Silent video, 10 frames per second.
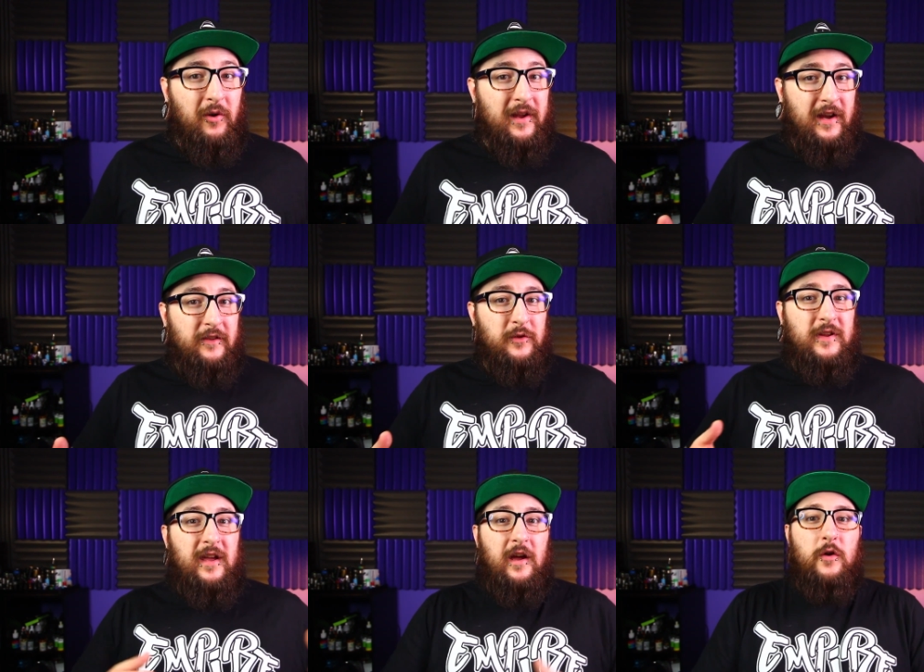All right, guys, so
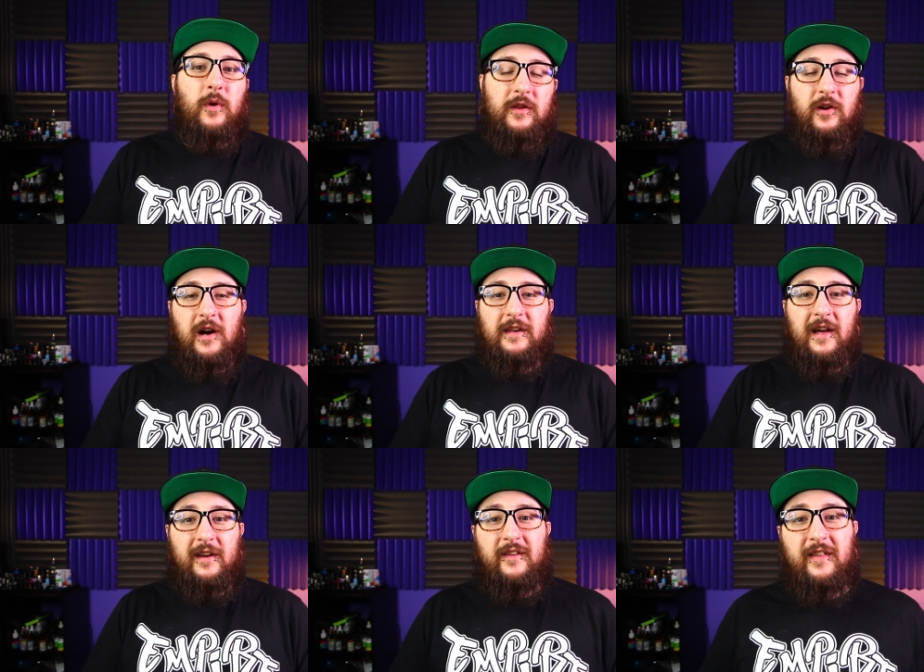taking a quick look
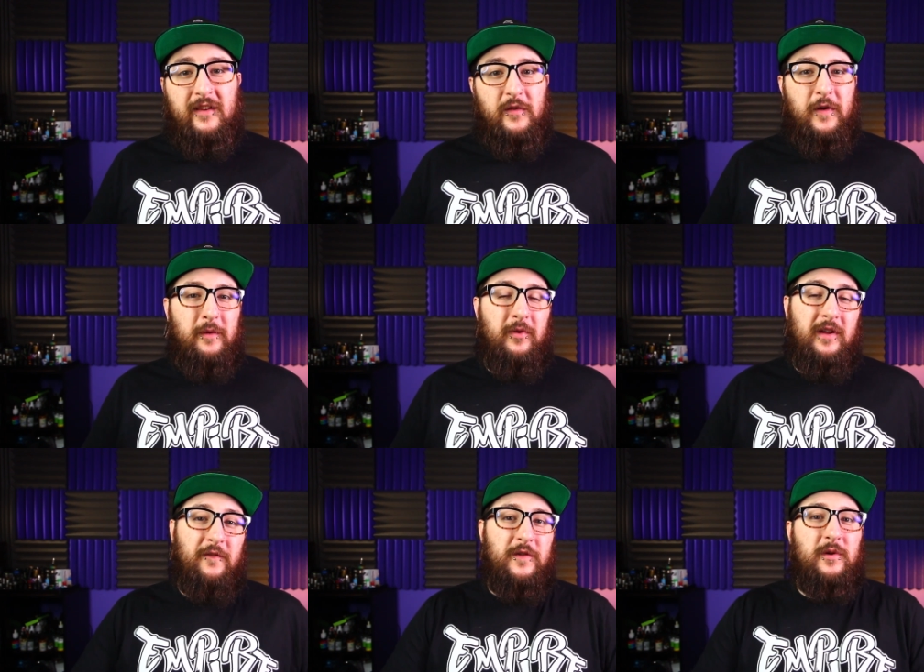online, this thing's available
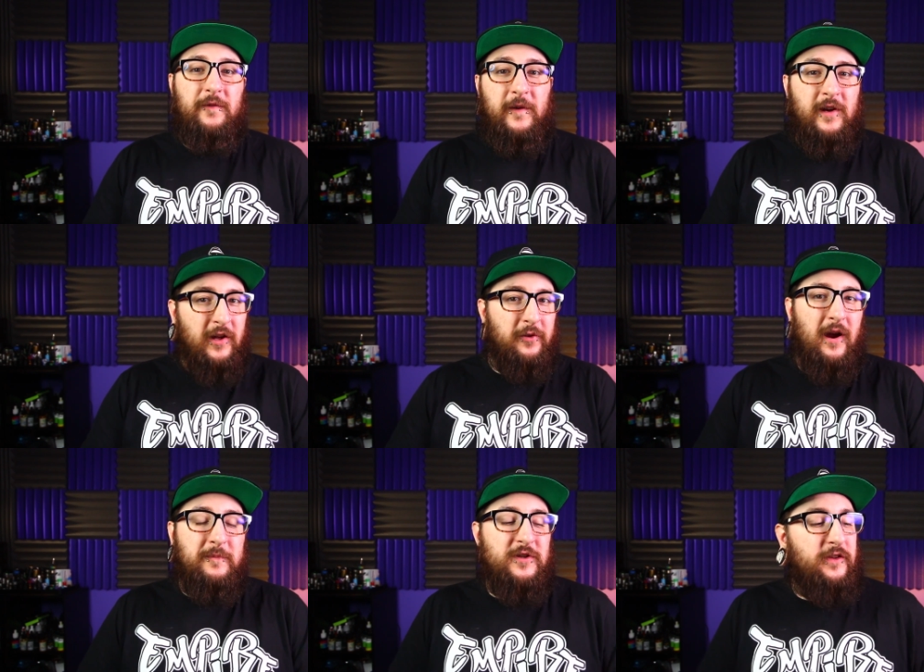in a few different color
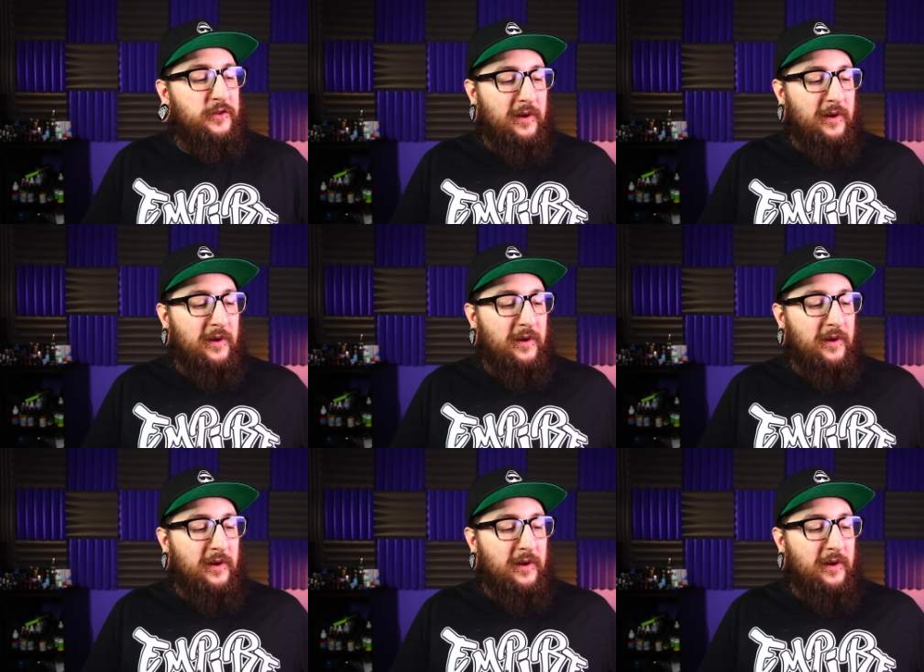options.